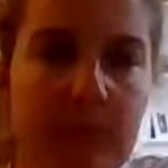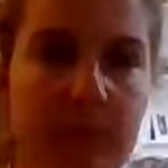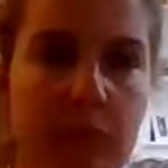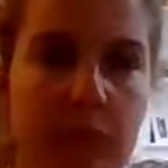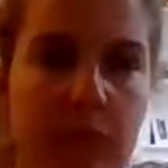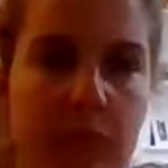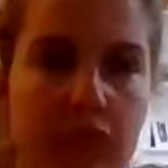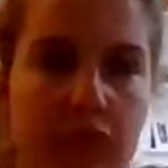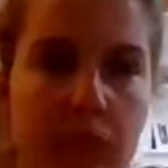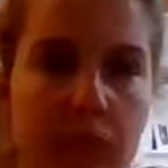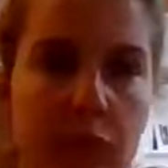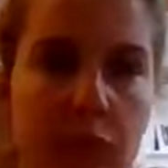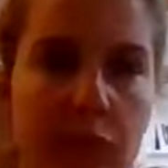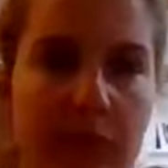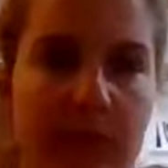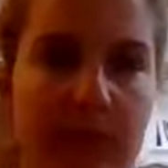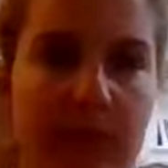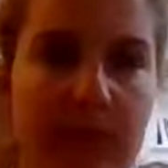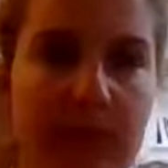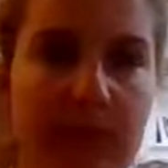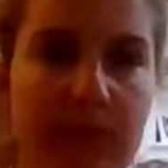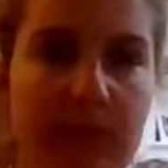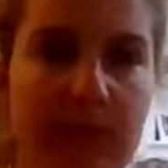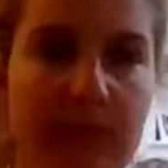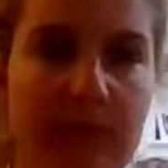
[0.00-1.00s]
Good.
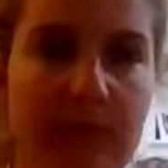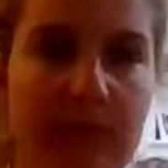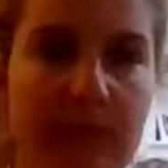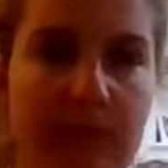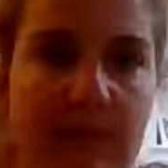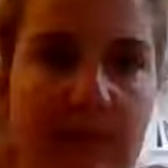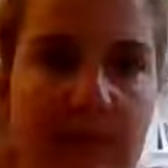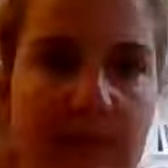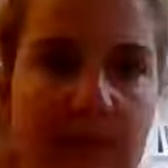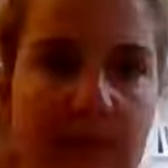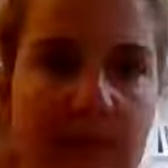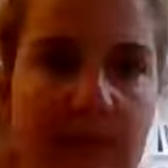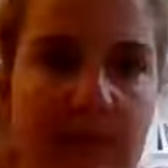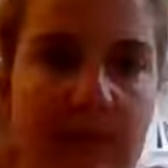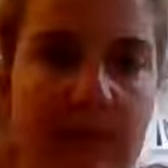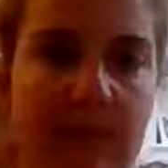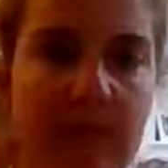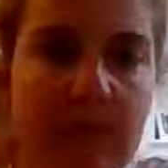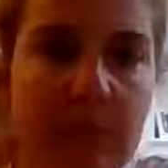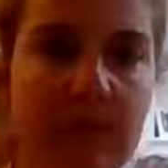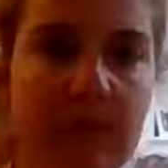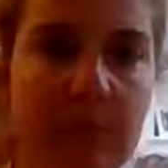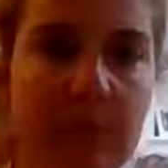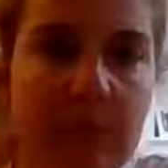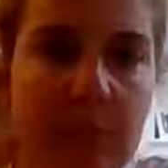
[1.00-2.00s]
Squeeze.
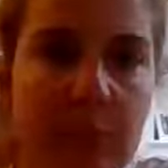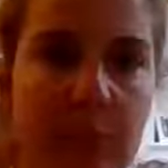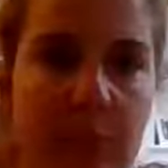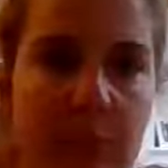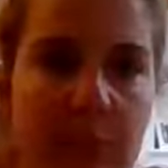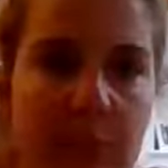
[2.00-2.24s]
Good.